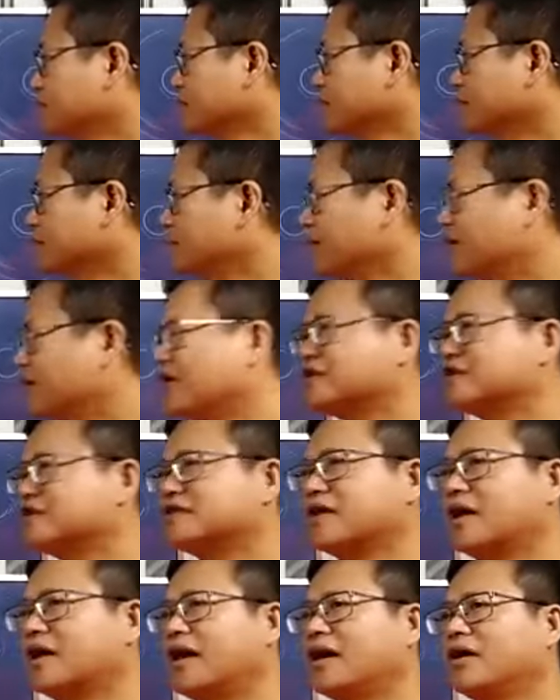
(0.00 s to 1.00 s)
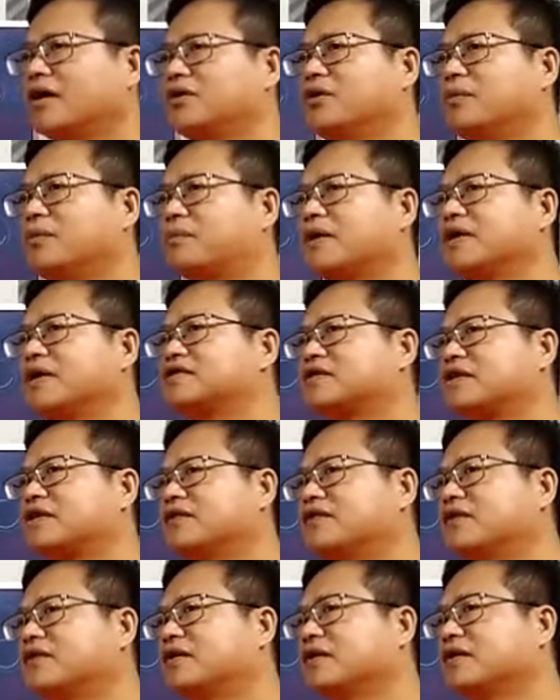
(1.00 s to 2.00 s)
Because Euphrates
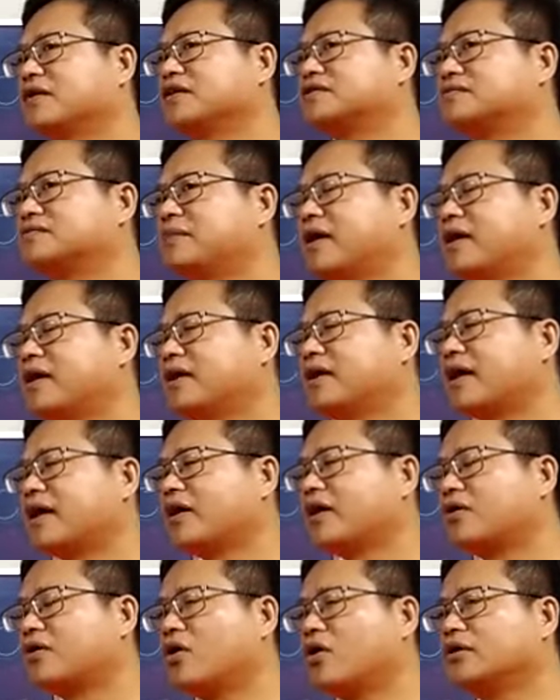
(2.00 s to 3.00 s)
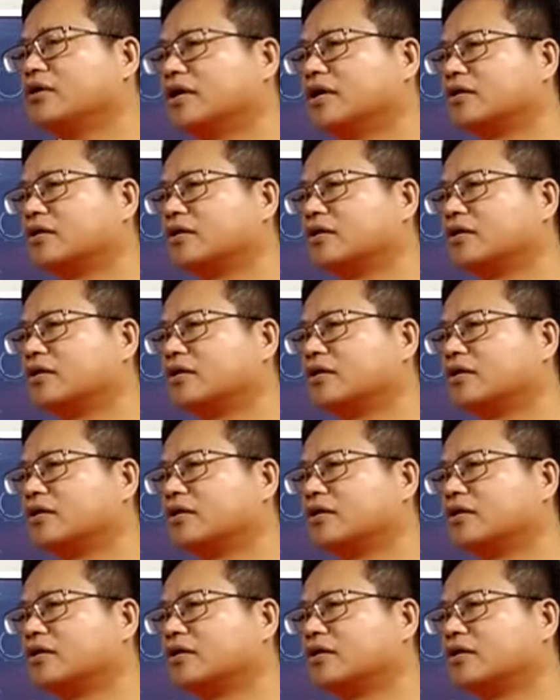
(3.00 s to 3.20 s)
River is very iconic